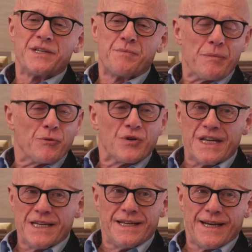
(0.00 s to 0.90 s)
These people
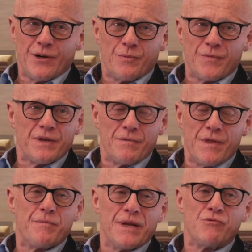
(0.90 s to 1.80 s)
needed help.
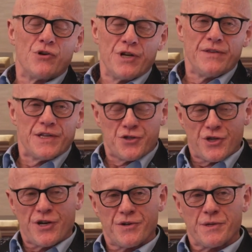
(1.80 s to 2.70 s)
They've been running this
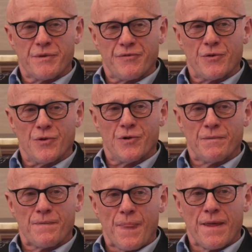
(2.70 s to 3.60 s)
charity
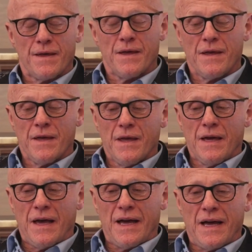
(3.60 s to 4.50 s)
before.
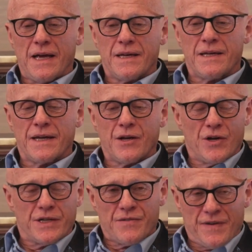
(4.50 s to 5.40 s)
And it
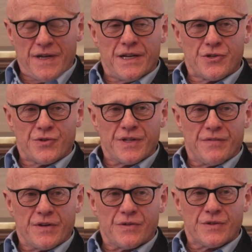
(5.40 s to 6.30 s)
got into financial
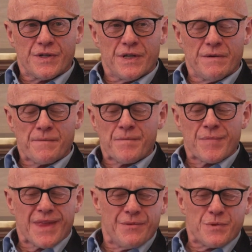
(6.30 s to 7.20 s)
difficulty.
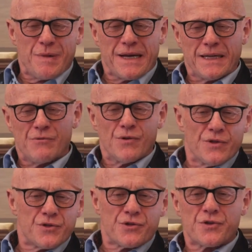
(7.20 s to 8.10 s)
It was badly
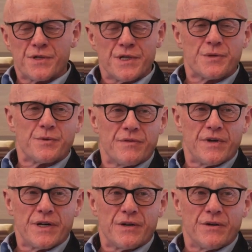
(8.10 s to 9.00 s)
run. The trustees
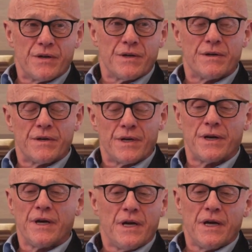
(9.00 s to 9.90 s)
weren't very good, and
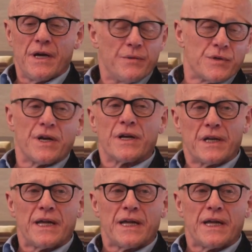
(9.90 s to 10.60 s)
it was going to